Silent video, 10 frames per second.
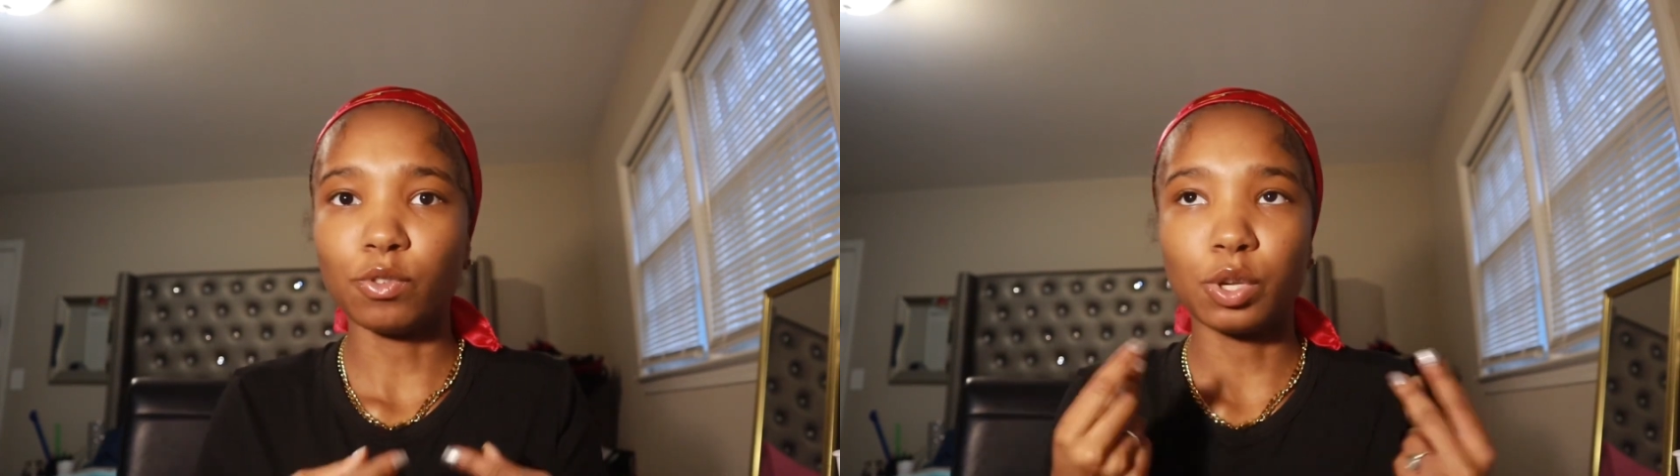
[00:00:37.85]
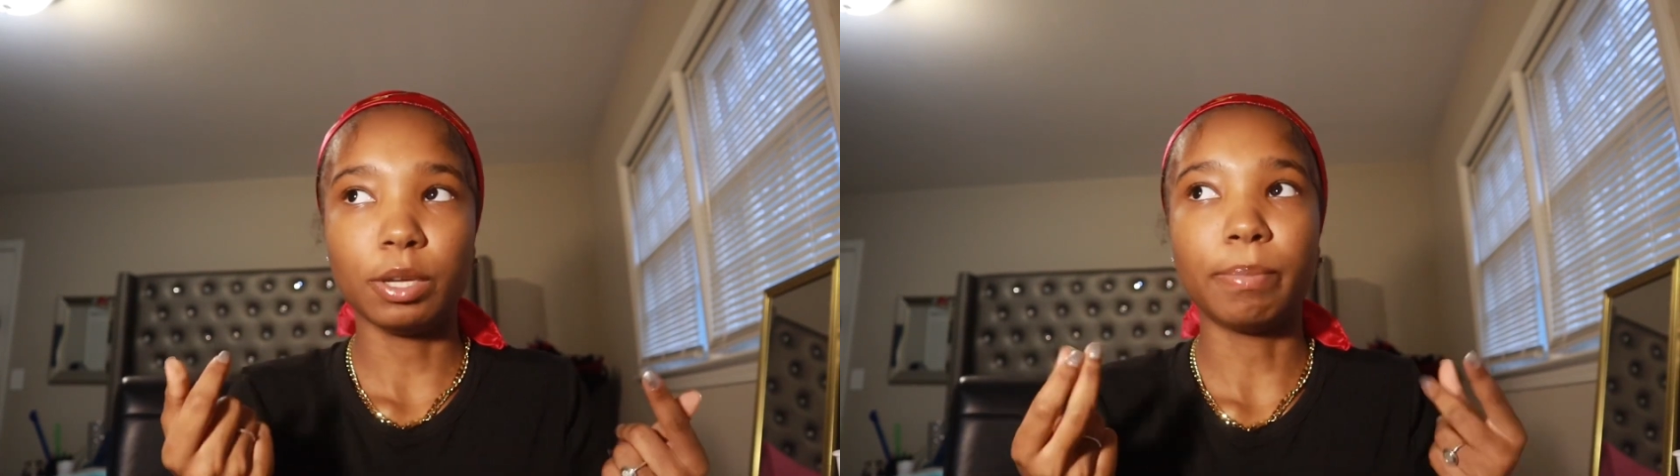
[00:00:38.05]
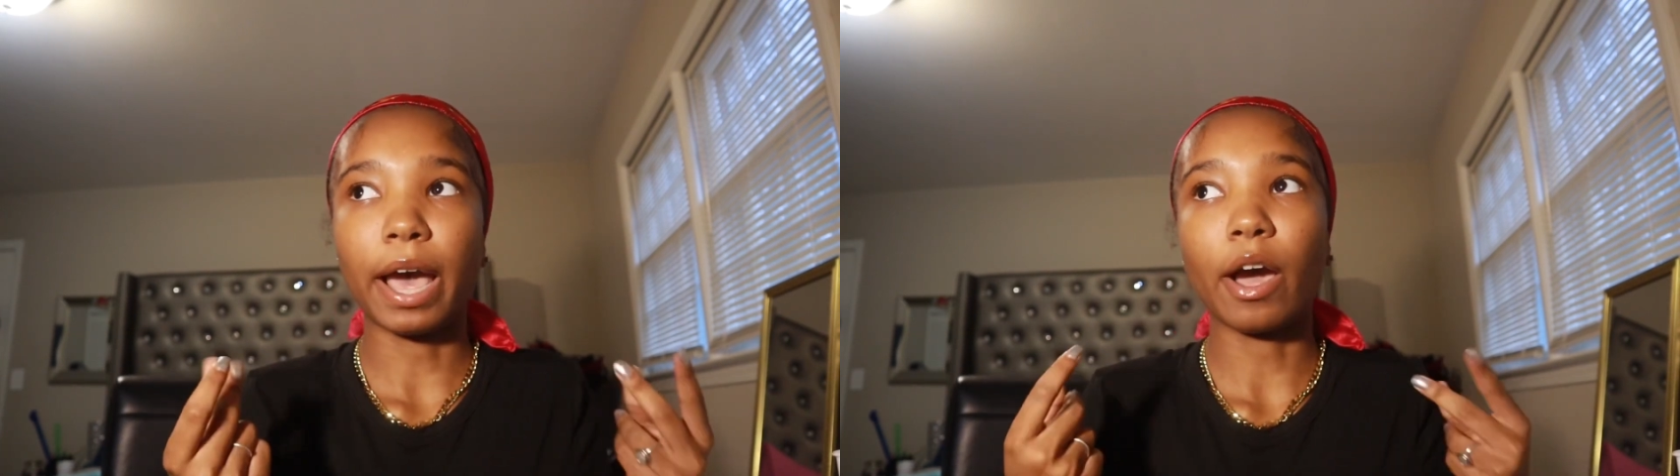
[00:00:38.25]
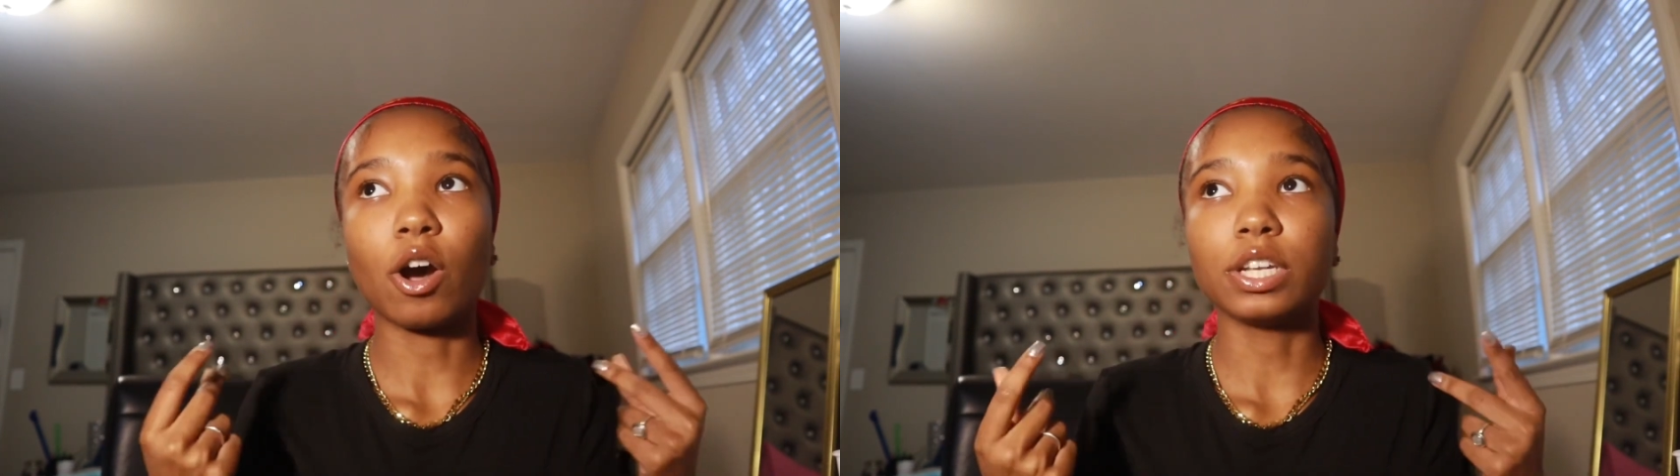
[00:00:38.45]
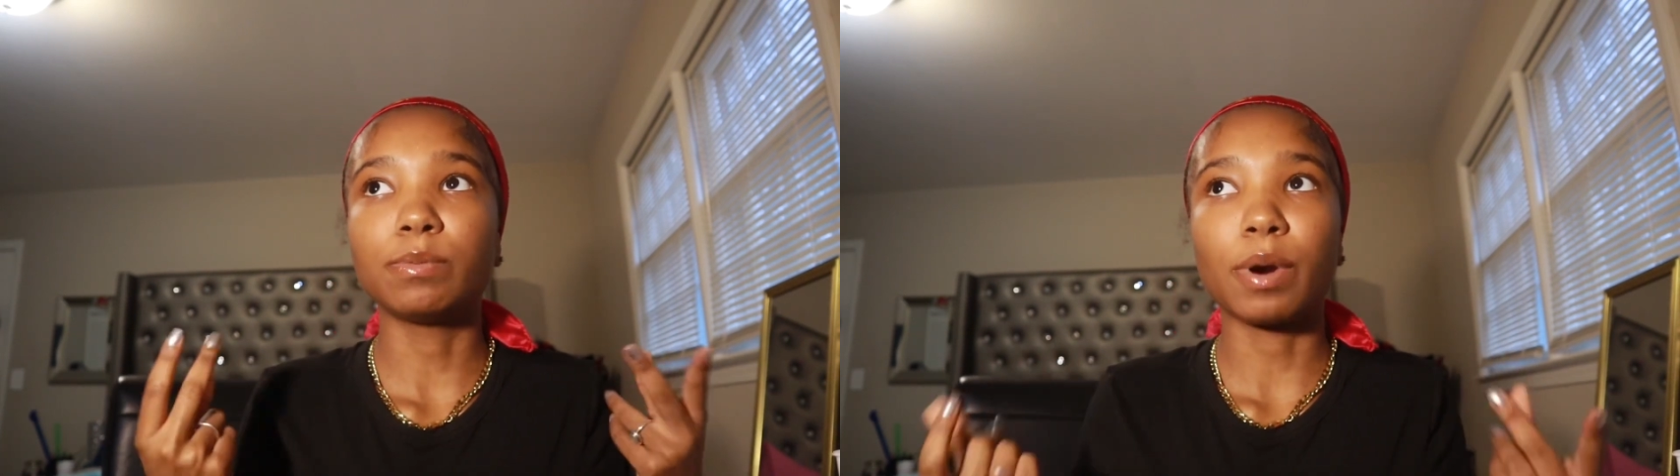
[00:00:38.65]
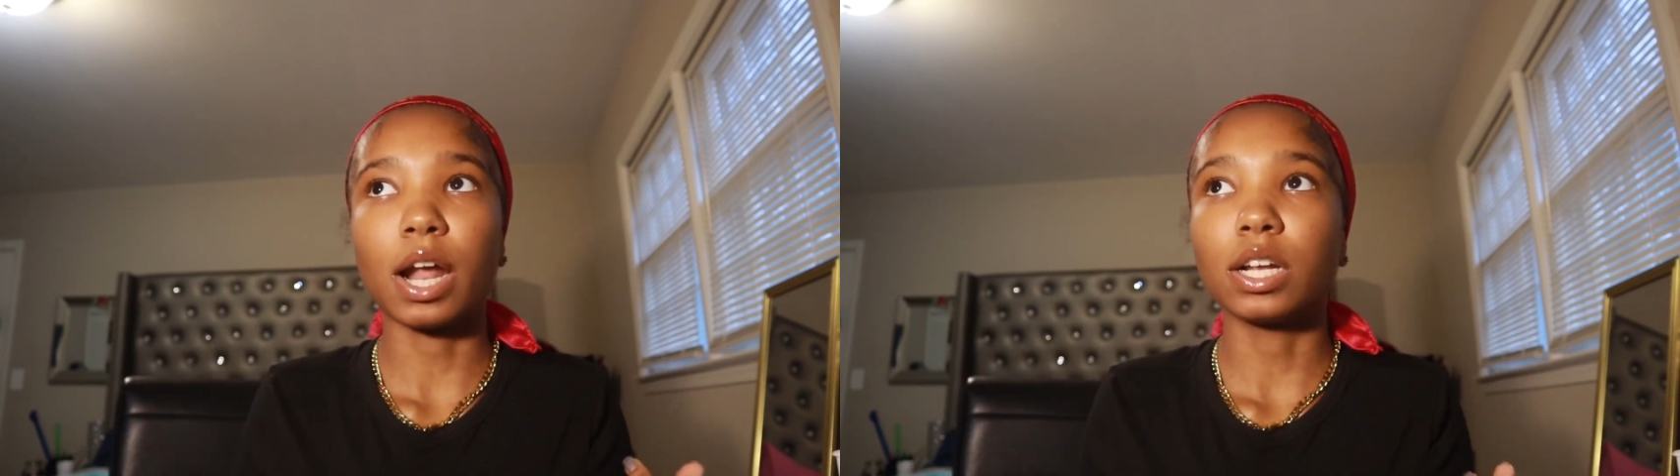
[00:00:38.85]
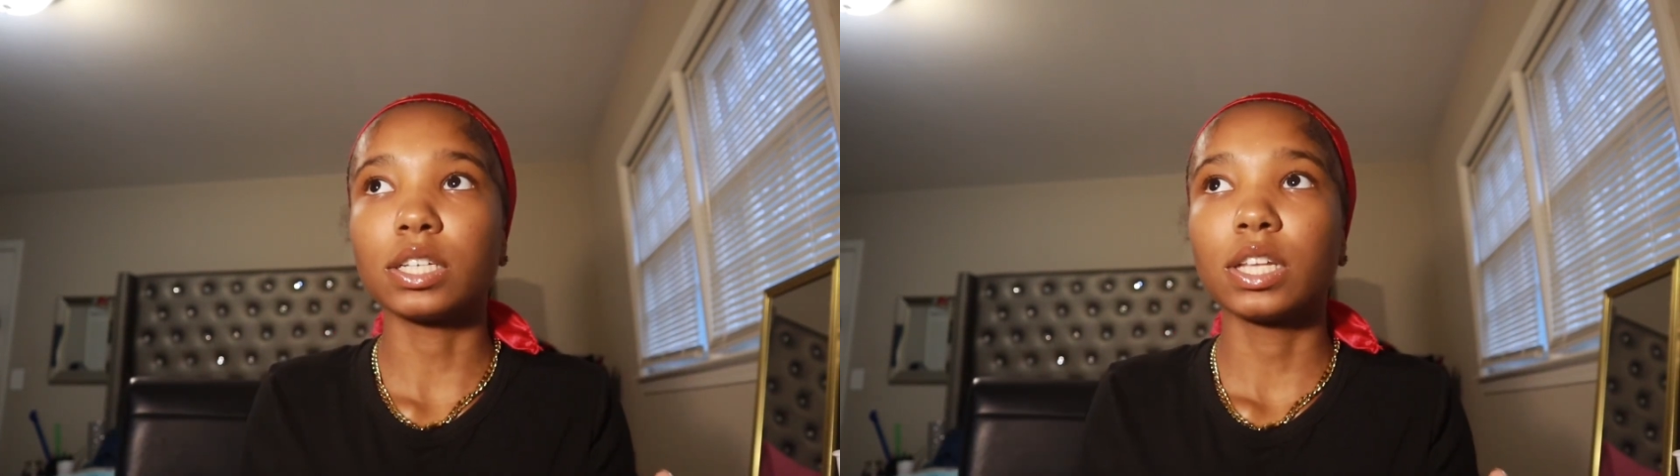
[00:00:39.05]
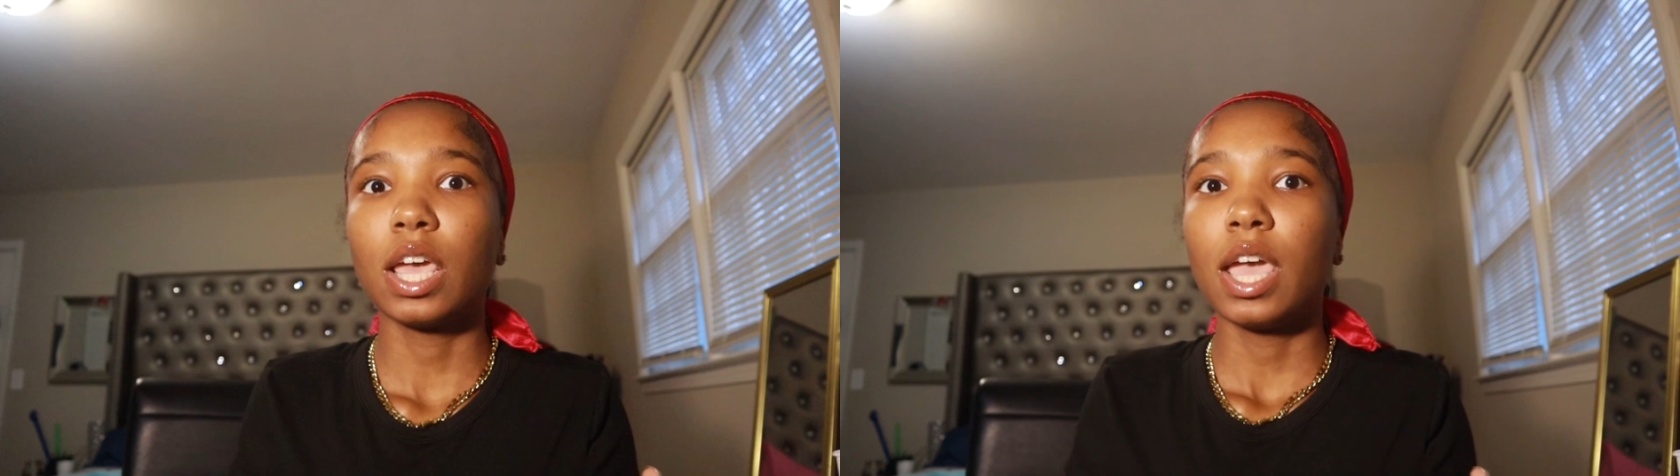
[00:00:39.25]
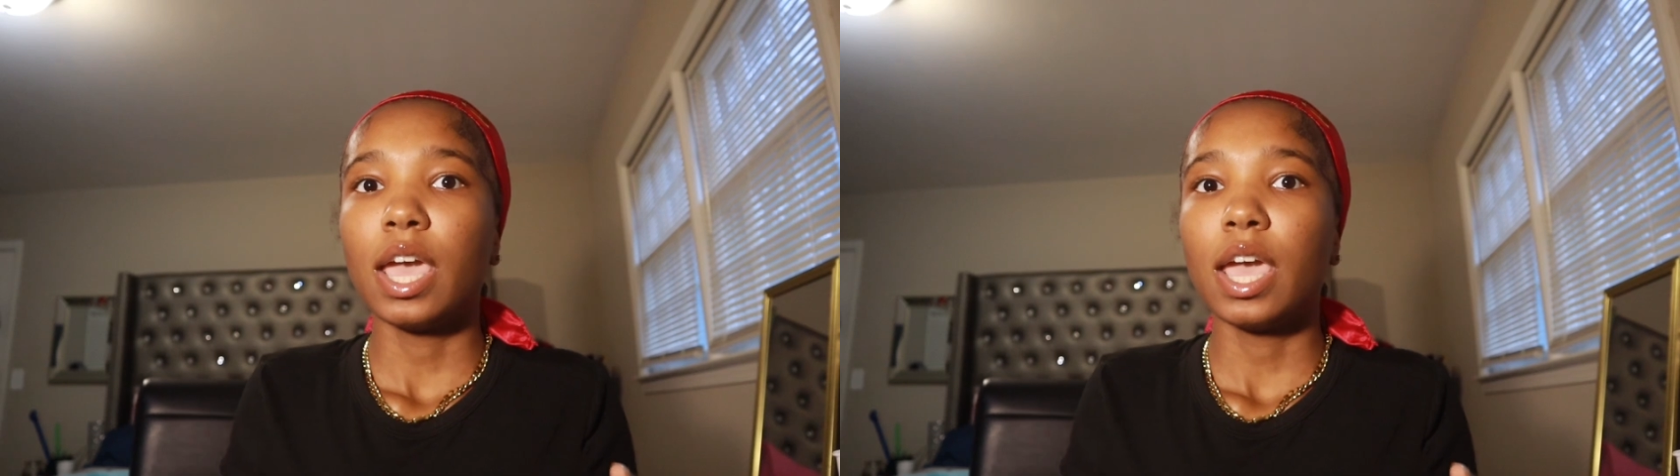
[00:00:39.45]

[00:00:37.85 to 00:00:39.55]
You keep buying all these products